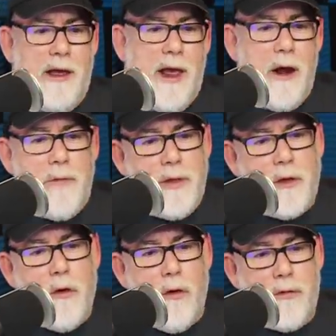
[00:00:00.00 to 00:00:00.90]
Here in
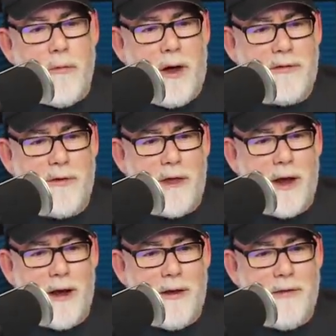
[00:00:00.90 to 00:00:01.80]
the northwest of
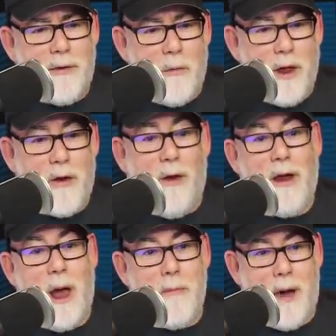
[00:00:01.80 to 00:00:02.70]
England, we
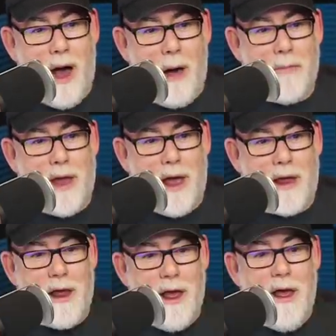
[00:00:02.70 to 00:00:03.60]
call it a barm
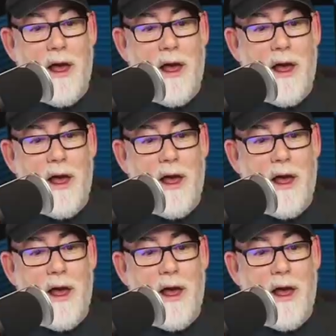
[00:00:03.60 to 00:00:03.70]
cake,